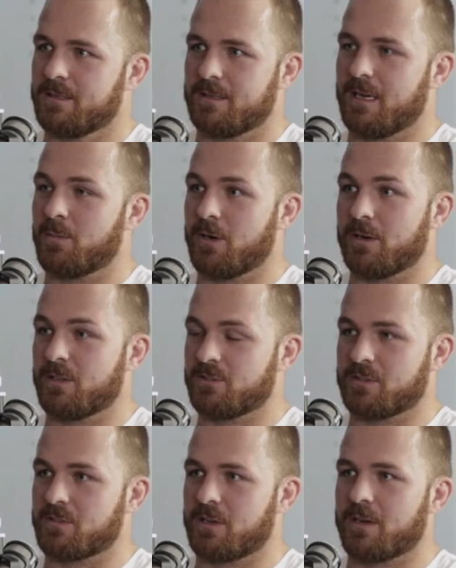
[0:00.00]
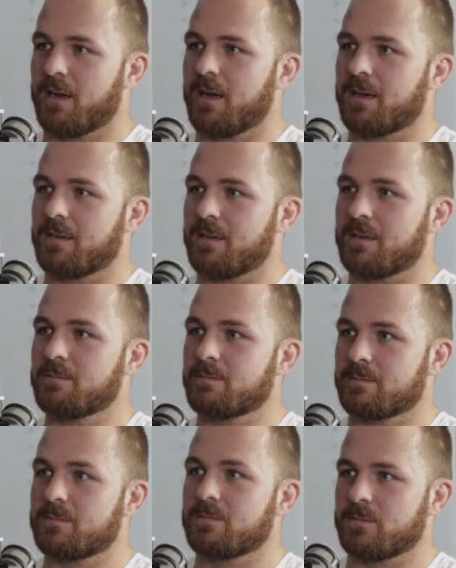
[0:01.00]
"Nah, bro, let's just go hard. Like
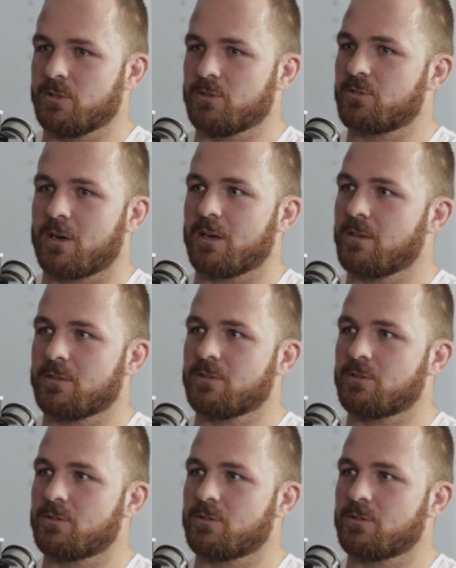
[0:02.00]
you try,